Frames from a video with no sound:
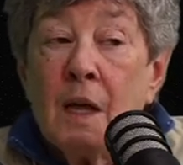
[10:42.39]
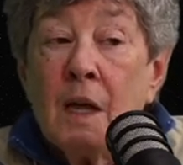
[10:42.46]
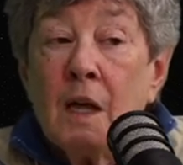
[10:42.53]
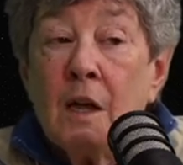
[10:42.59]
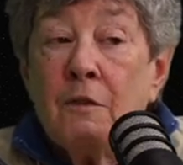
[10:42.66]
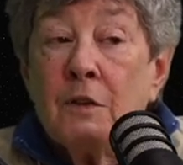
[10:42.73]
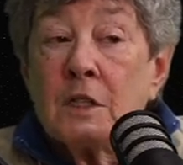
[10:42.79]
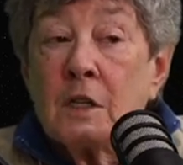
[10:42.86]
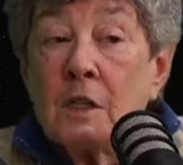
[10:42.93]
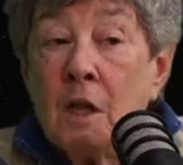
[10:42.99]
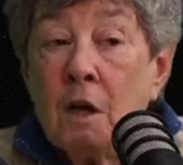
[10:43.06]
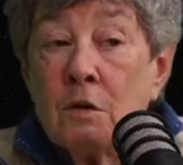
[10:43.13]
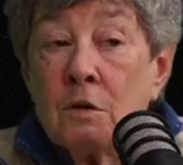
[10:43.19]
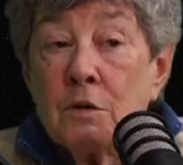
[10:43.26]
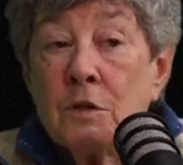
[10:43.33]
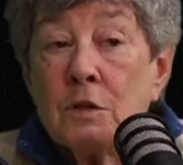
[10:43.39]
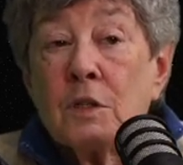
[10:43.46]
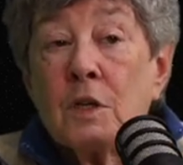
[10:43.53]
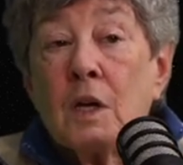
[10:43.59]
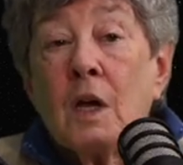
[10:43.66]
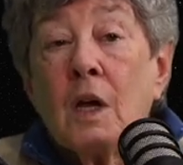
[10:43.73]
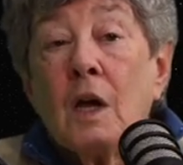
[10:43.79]
If it's close,
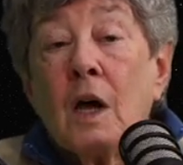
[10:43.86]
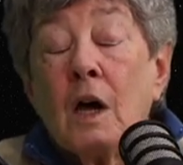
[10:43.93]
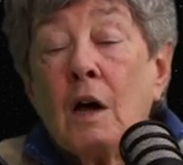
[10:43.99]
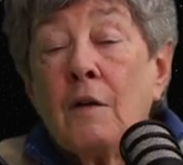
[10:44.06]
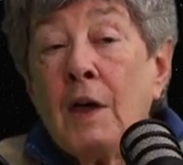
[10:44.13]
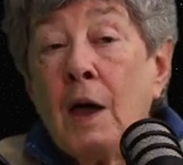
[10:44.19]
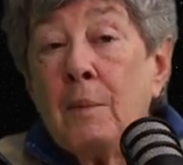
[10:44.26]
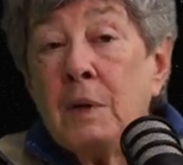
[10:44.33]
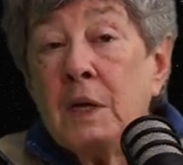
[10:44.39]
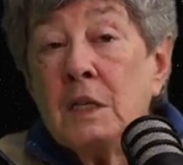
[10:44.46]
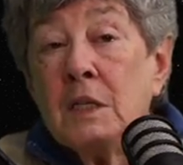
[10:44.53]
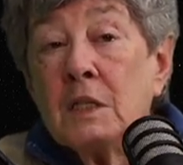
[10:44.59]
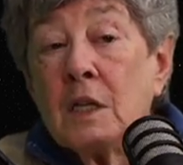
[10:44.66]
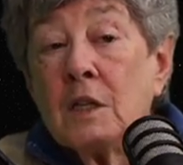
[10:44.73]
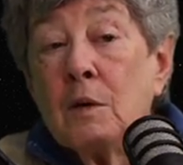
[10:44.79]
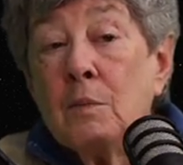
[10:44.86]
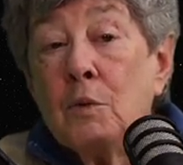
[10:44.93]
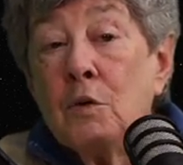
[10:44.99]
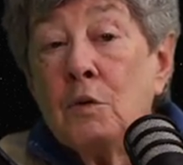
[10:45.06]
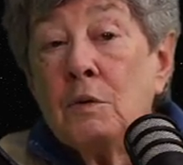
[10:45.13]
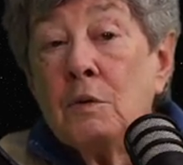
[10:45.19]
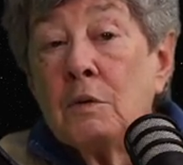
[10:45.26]
that means that the
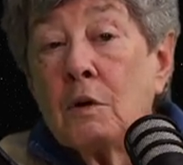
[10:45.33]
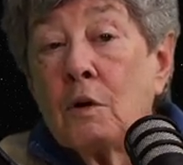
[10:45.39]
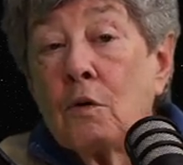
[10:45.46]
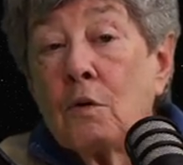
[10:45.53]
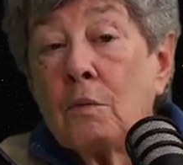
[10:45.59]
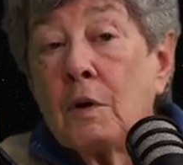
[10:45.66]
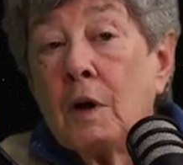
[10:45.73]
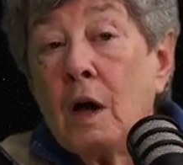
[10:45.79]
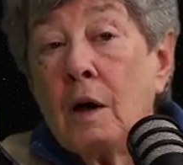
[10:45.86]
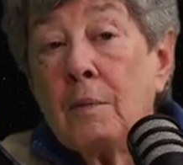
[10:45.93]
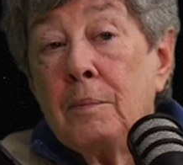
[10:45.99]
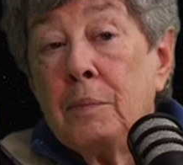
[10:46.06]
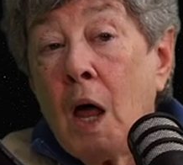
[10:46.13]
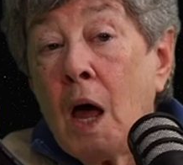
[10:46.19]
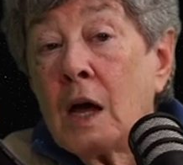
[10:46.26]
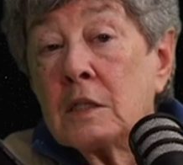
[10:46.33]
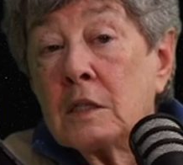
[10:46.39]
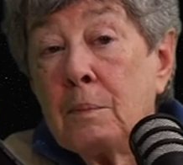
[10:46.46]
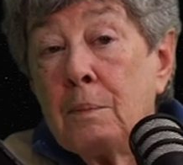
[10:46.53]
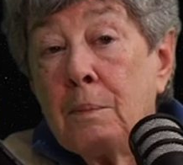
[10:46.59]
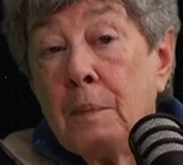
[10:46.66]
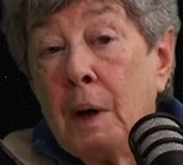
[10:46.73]
moon blocks
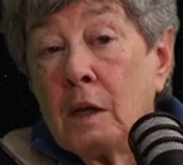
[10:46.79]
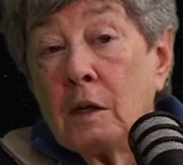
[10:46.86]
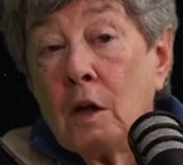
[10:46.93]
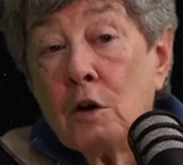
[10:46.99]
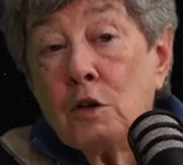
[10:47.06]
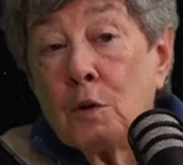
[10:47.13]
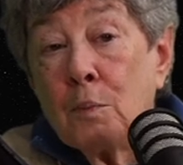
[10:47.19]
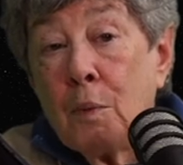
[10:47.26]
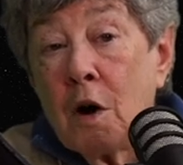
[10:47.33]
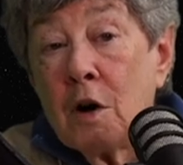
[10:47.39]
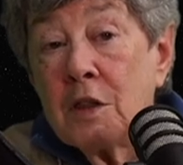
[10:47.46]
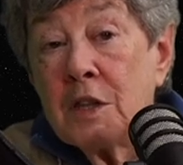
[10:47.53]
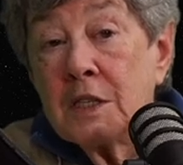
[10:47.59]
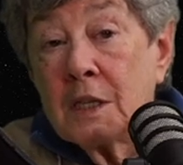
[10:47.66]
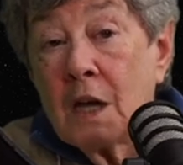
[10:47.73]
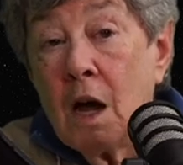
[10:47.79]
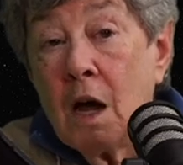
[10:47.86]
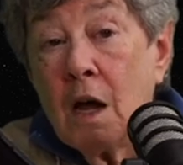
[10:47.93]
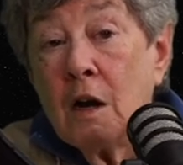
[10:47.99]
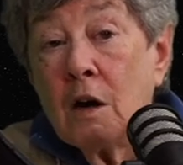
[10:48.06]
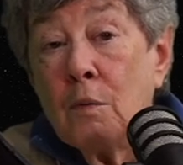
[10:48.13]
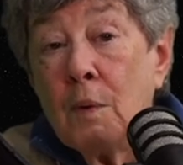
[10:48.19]
a larger part of the
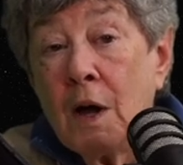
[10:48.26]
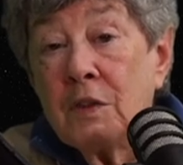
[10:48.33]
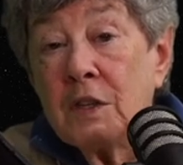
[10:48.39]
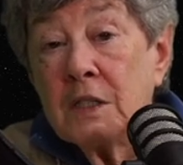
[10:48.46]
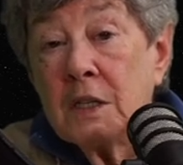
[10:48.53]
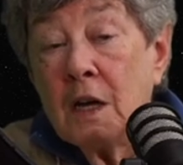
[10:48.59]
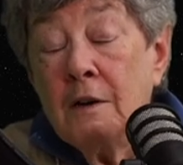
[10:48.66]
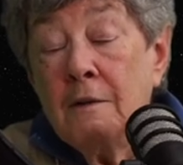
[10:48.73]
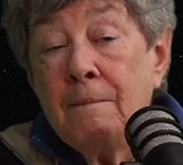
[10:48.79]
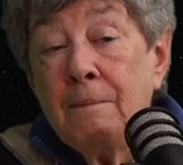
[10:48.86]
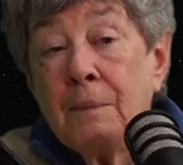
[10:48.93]
sky around the sun.